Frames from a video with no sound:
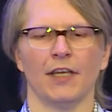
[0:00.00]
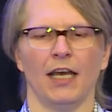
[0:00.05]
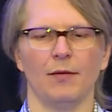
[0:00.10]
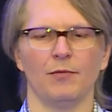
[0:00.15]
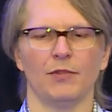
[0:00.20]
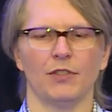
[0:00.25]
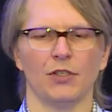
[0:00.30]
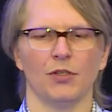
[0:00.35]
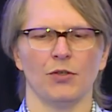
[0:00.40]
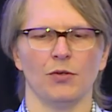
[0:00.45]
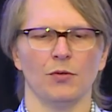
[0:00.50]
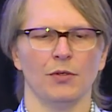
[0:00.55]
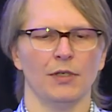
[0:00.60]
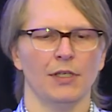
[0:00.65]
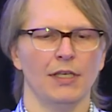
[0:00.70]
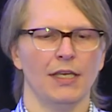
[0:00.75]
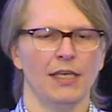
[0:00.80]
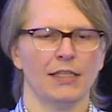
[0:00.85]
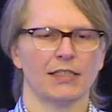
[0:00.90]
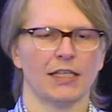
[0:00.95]
up to
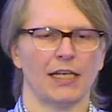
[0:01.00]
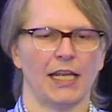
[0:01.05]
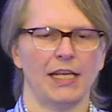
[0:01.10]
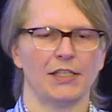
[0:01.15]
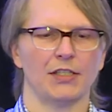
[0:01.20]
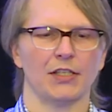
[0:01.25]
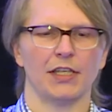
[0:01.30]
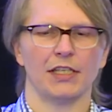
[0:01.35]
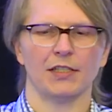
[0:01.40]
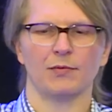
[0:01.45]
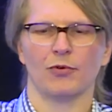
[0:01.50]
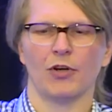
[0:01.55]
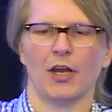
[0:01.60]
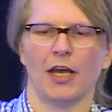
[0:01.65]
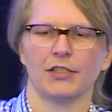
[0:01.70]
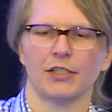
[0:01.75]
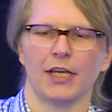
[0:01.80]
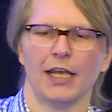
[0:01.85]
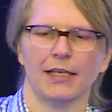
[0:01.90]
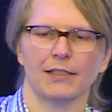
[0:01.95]
sort of each of these
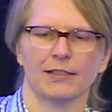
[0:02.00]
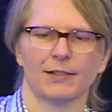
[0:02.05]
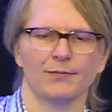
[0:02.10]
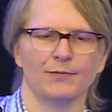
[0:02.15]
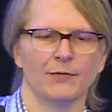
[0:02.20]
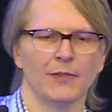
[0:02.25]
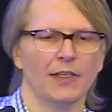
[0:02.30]
projects